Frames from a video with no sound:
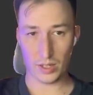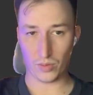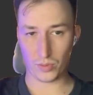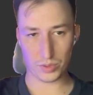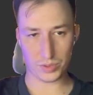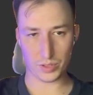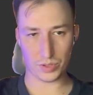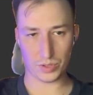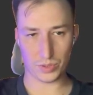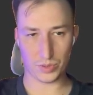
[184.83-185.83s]
Of course, you
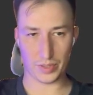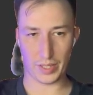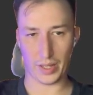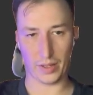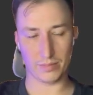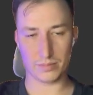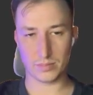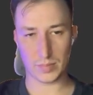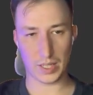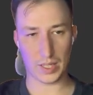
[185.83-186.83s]
can choose the
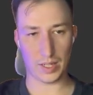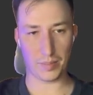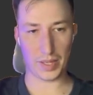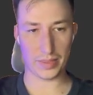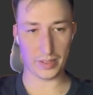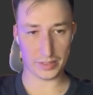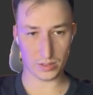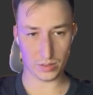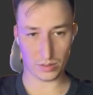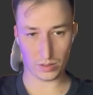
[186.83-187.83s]
method
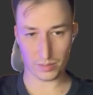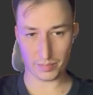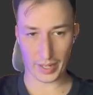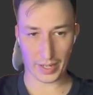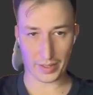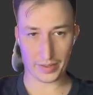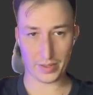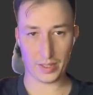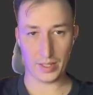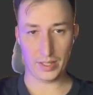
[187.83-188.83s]
or
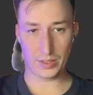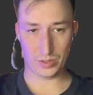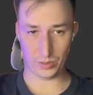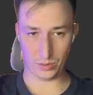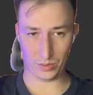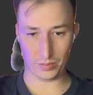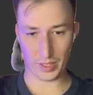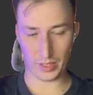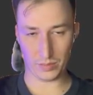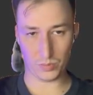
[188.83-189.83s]
path to
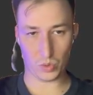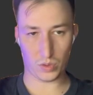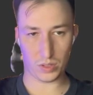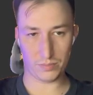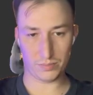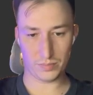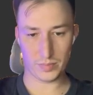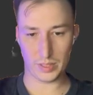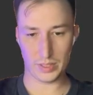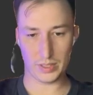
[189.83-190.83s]
make it more
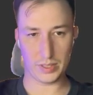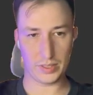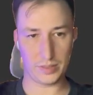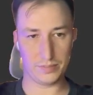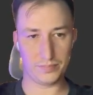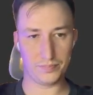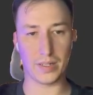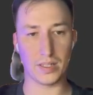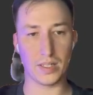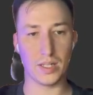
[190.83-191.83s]

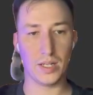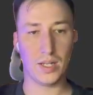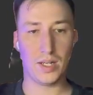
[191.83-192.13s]
better.